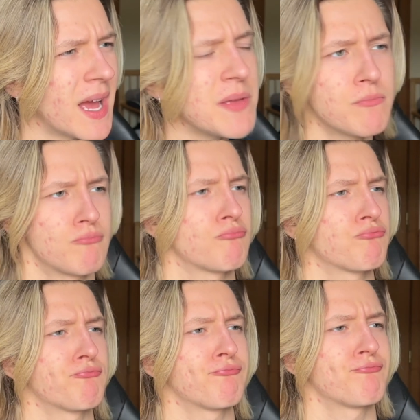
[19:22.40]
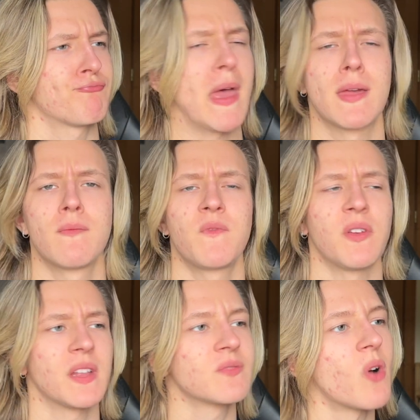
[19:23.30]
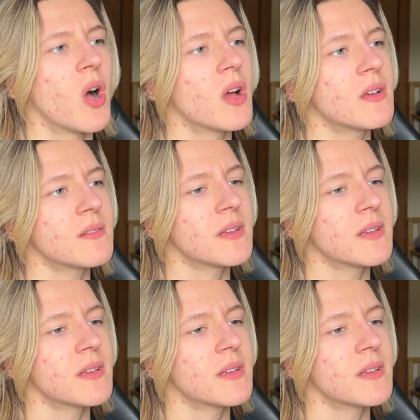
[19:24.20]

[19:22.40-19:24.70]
I feel like that's wrong.